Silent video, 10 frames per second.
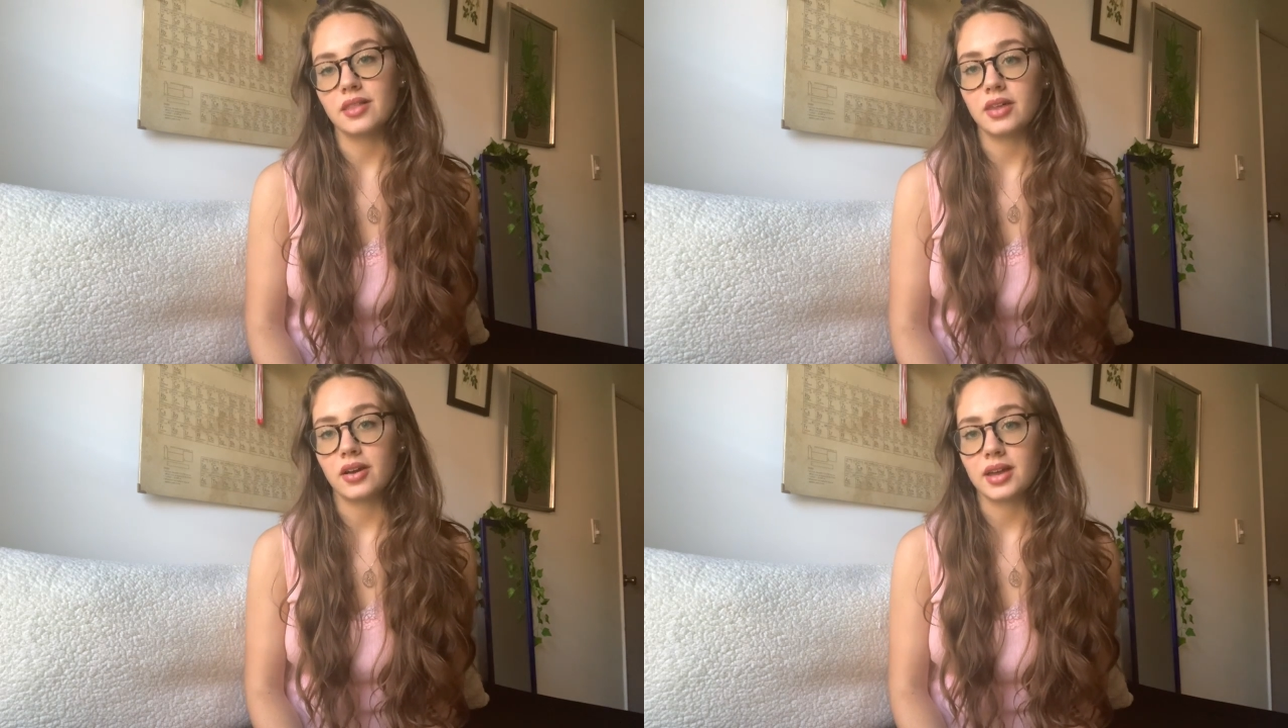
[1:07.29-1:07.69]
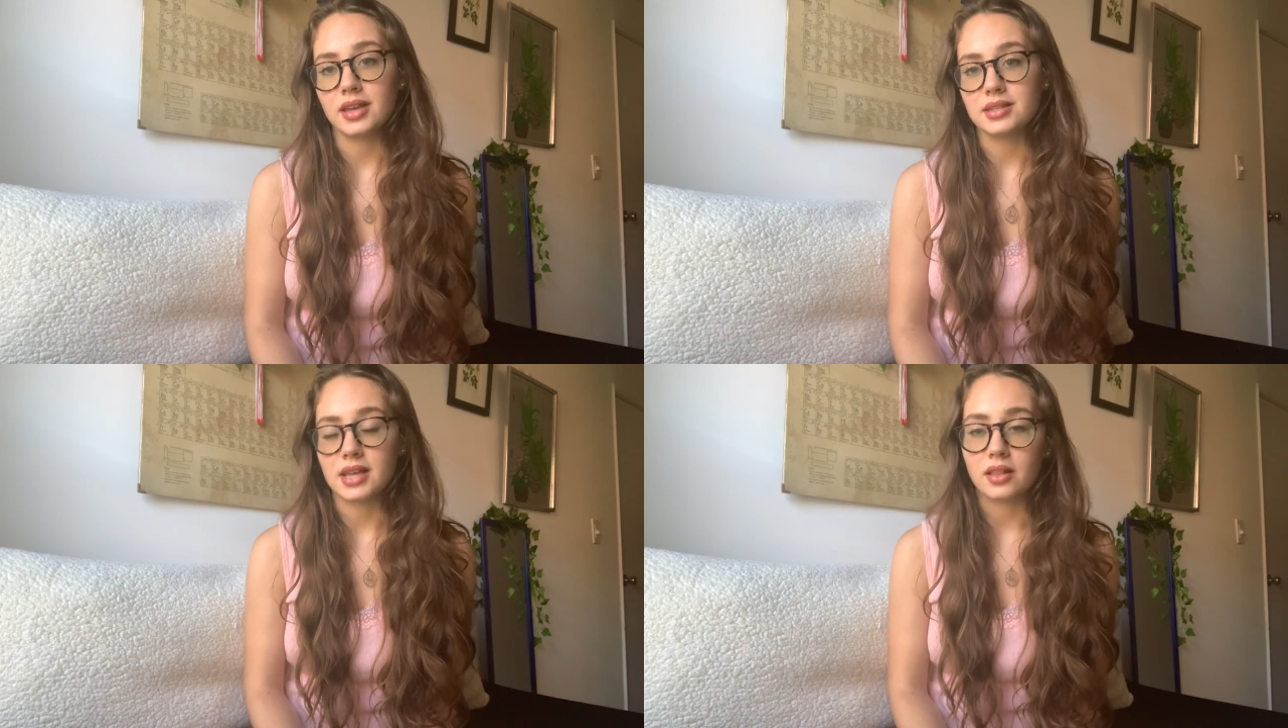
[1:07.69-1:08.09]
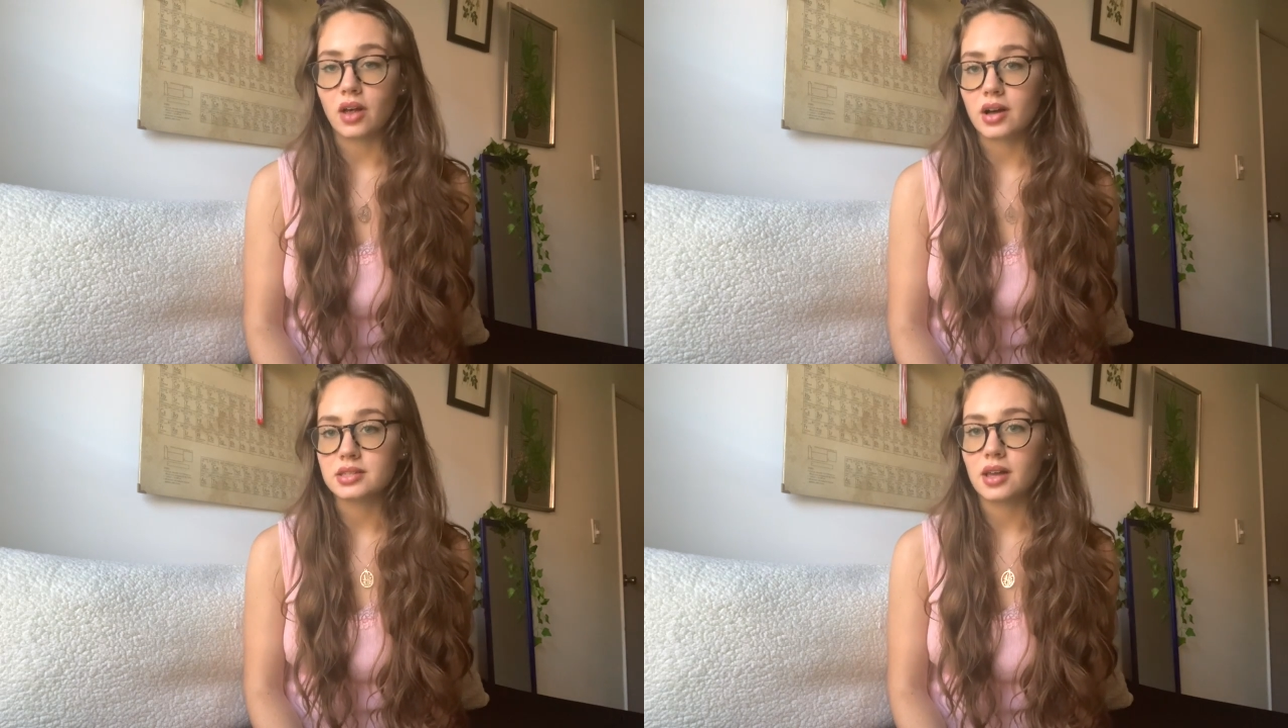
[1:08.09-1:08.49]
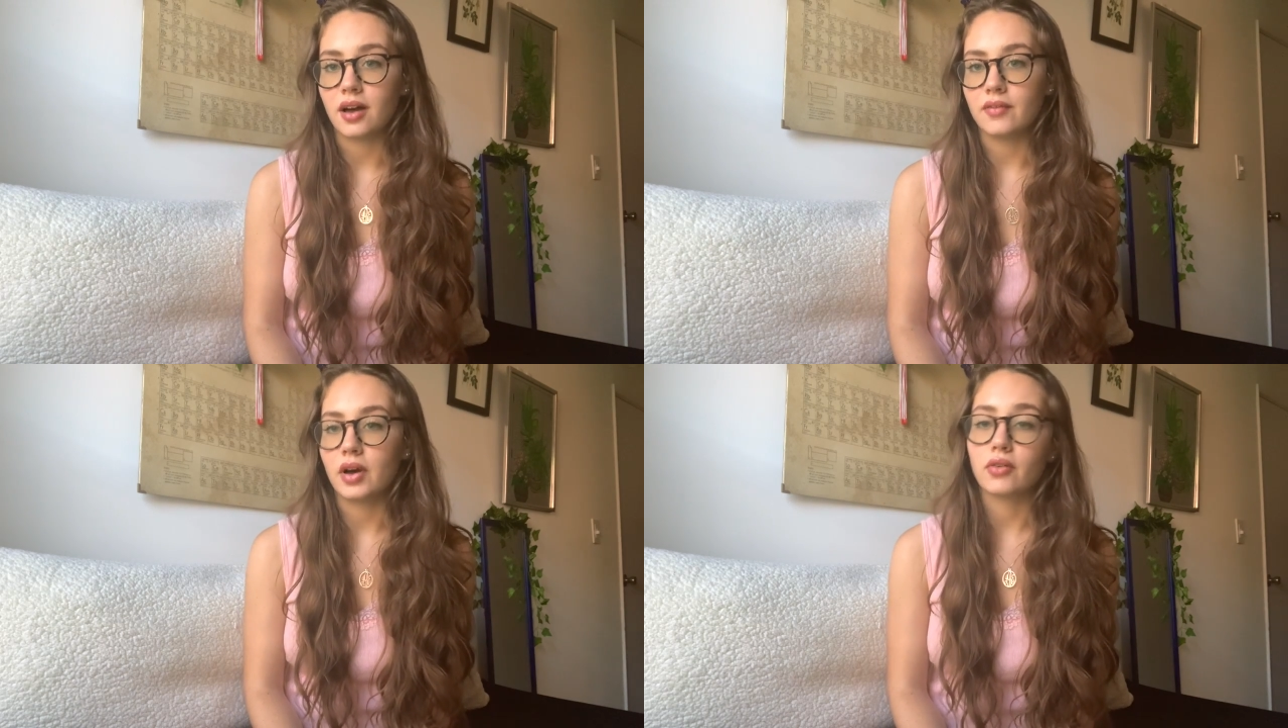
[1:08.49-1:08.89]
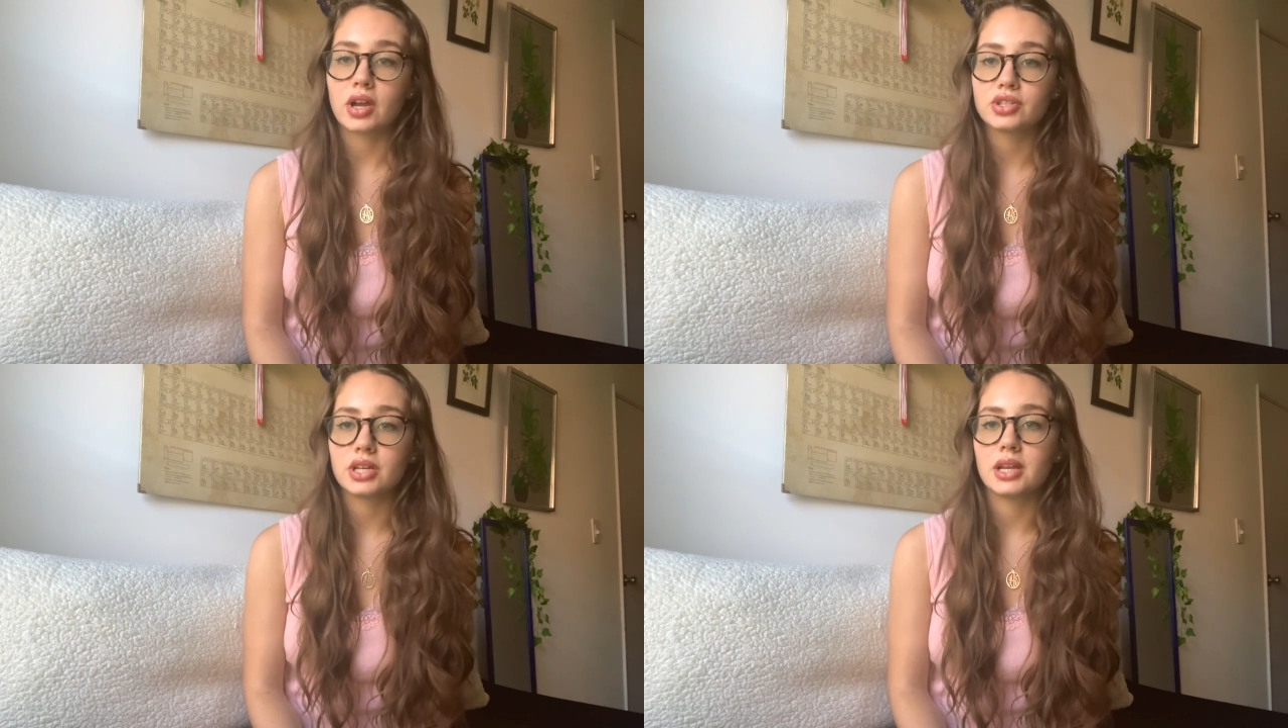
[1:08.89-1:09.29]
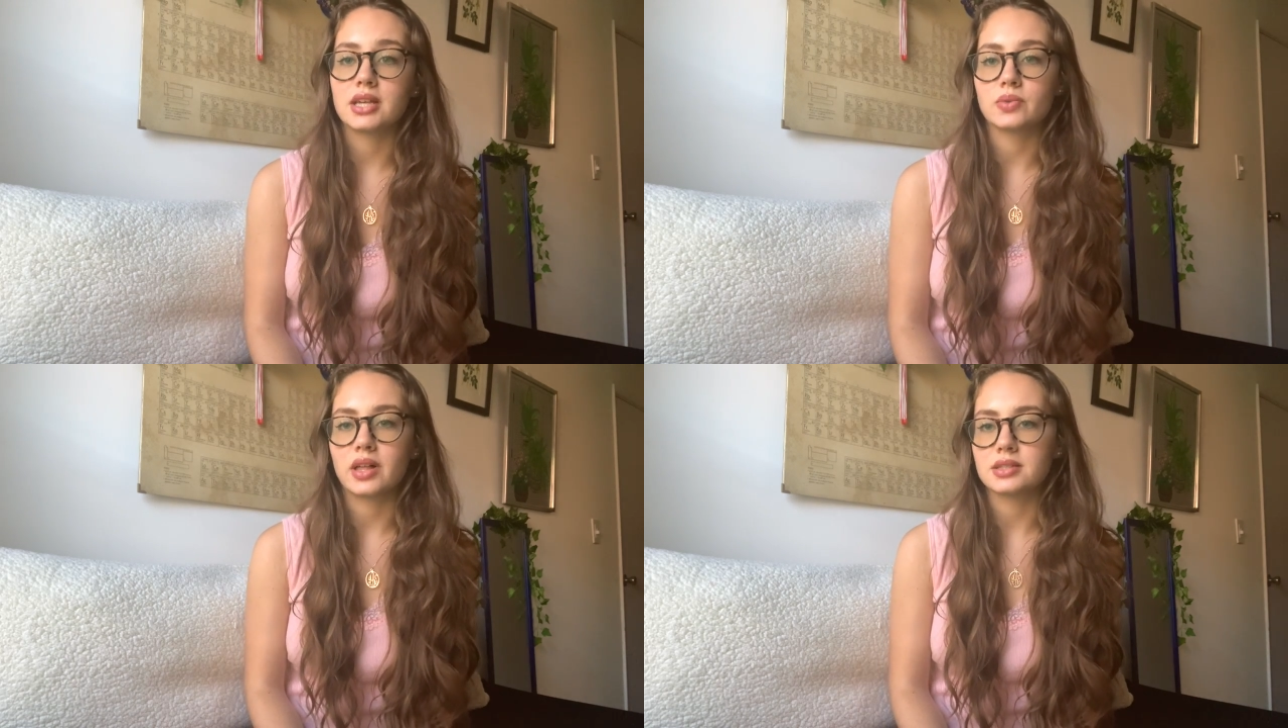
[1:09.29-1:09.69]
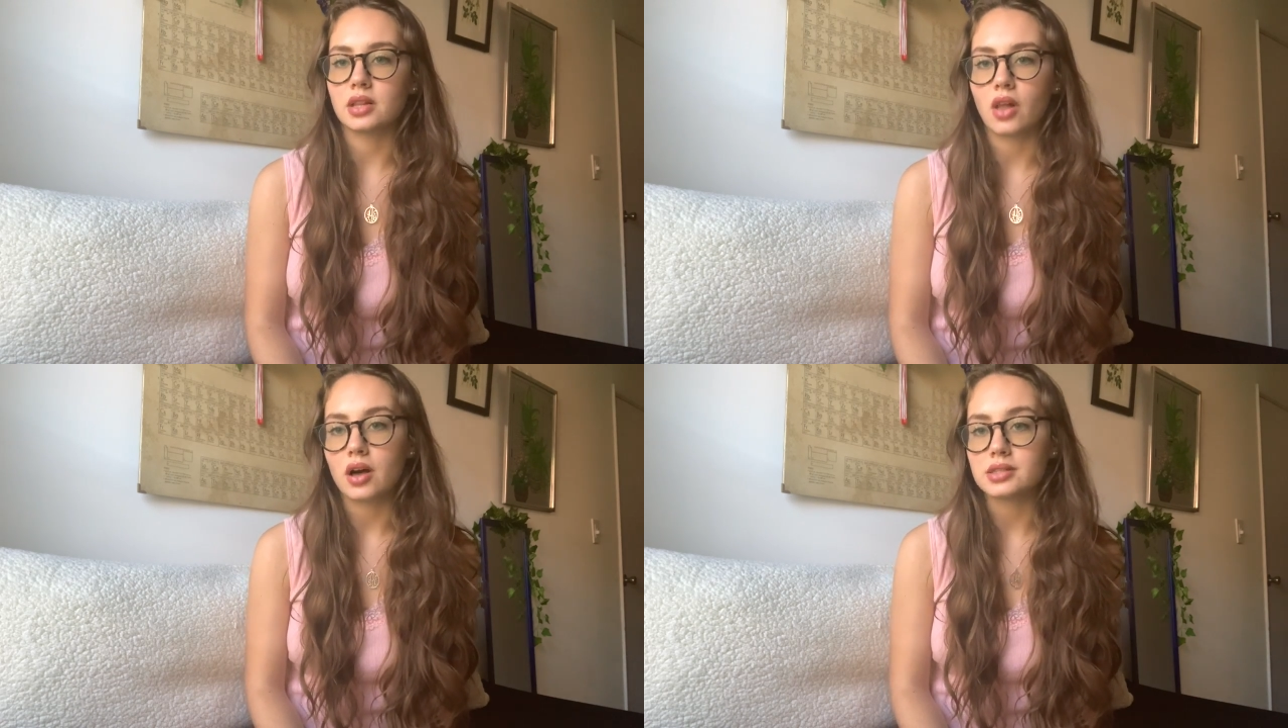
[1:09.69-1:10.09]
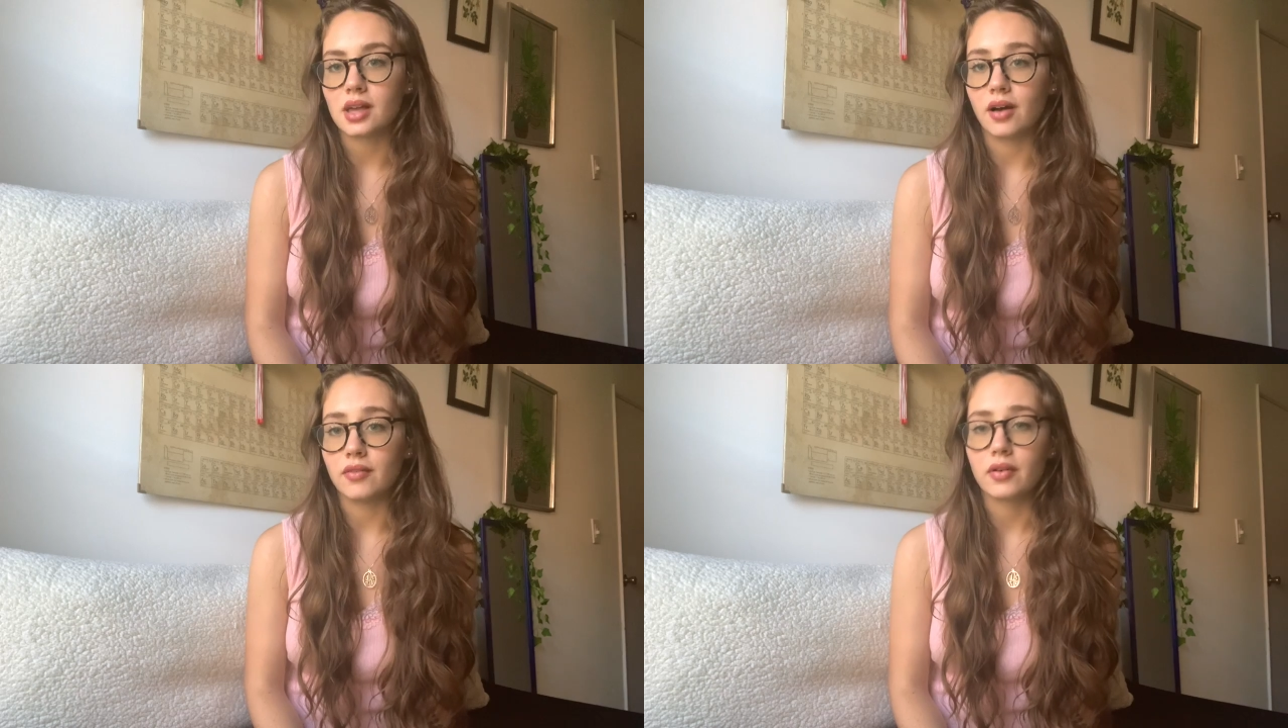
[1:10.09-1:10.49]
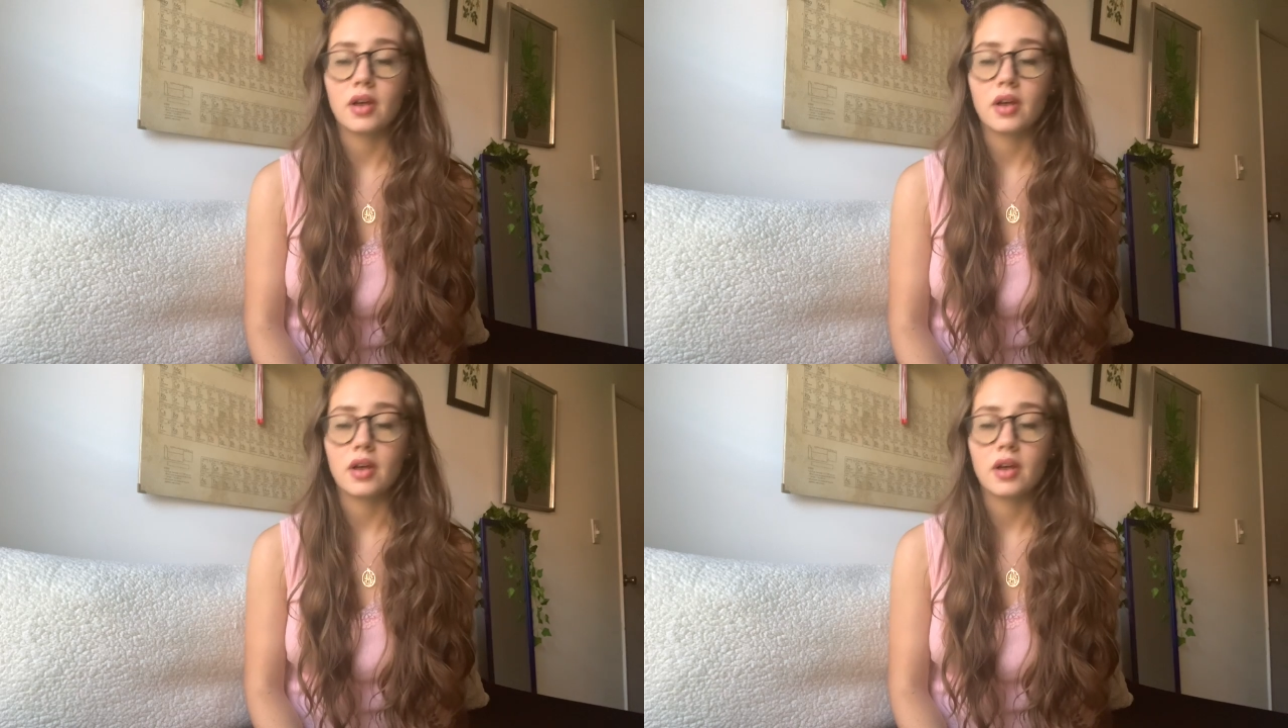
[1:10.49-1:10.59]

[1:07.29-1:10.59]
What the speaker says: there is a loss of aggression as well as a loss of